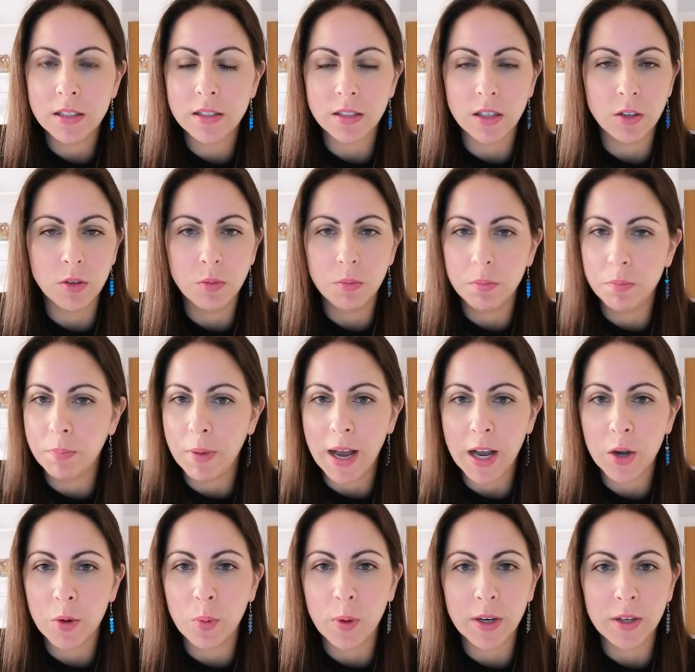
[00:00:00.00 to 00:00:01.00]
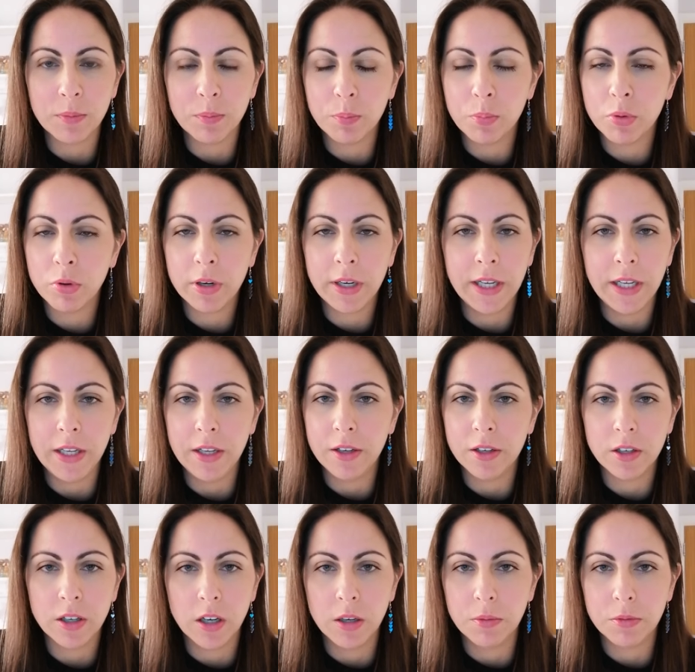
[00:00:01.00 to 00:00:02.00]
So back when
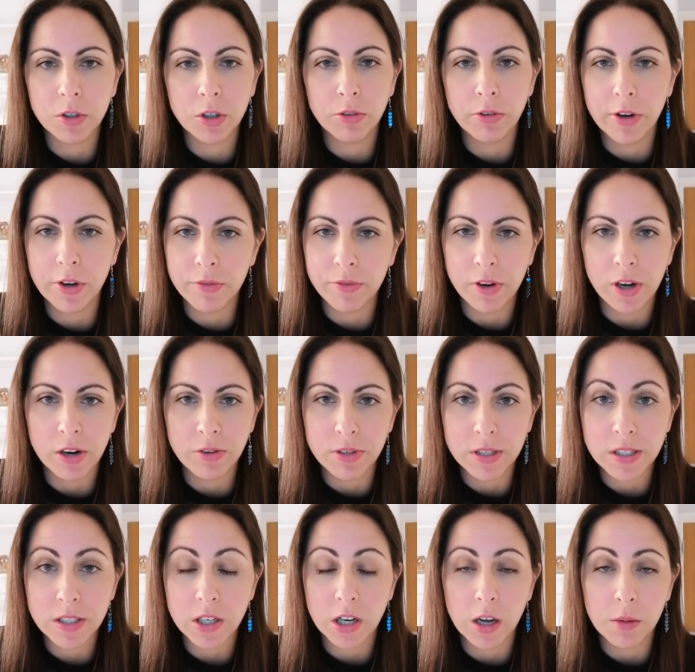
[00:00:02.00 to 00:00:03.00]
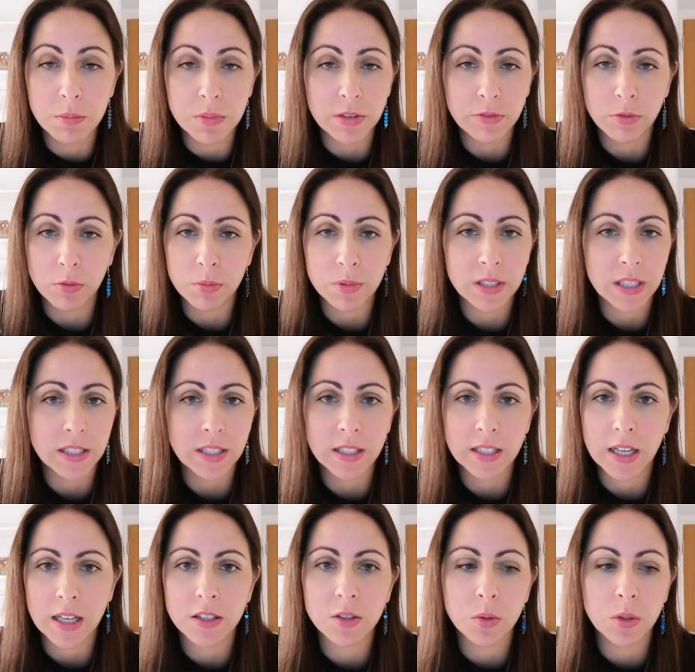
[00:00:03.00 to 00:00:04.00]
pre-coronavirus times, everyone was
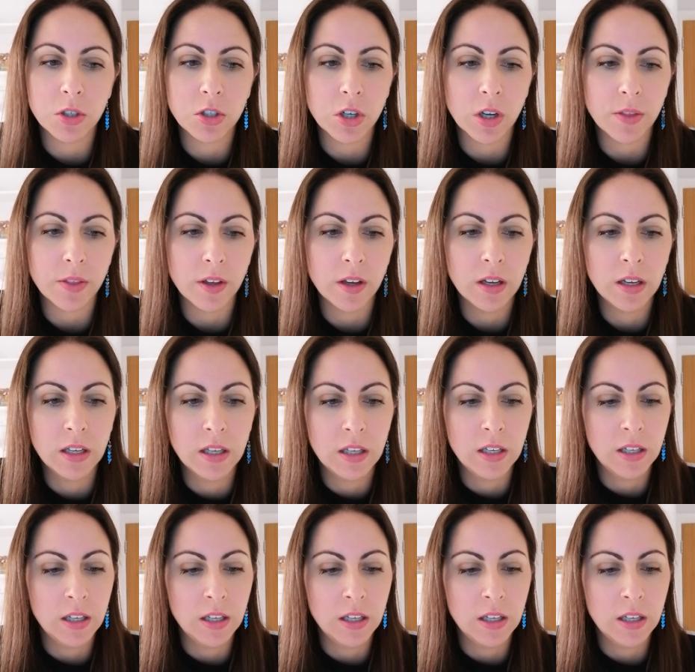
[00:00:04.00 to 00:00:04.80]
sitting next to each other.